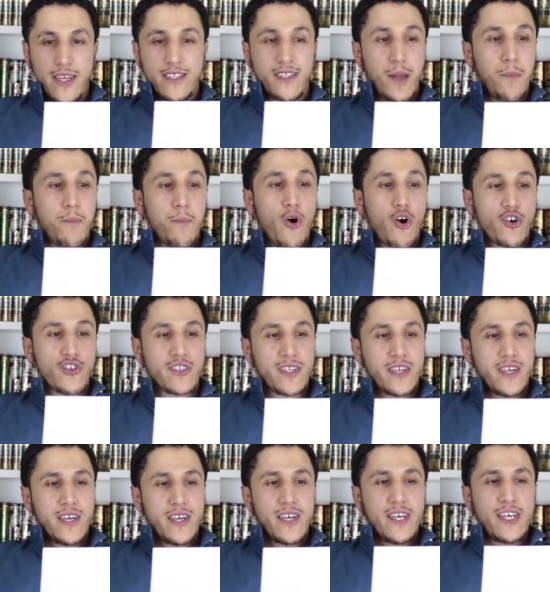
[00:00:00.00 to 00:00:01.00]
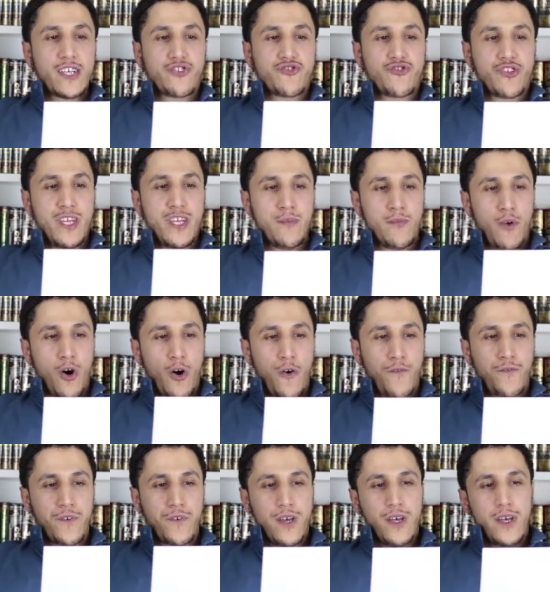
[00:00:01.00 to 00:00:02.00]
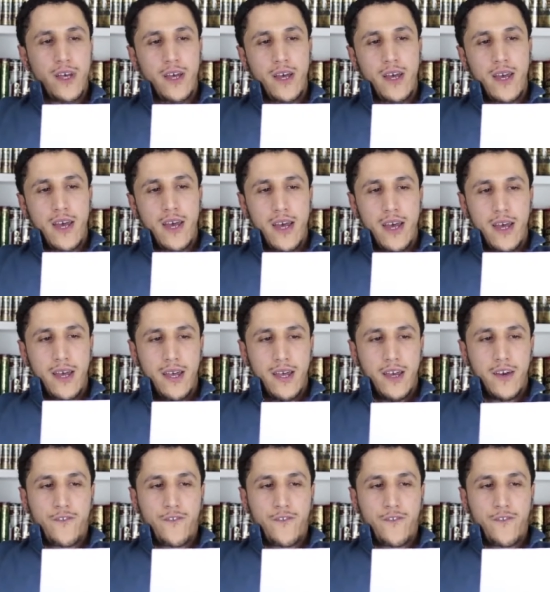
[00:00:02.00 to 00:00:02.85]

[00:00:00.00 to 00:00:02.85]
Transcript: is the most extreme of uh,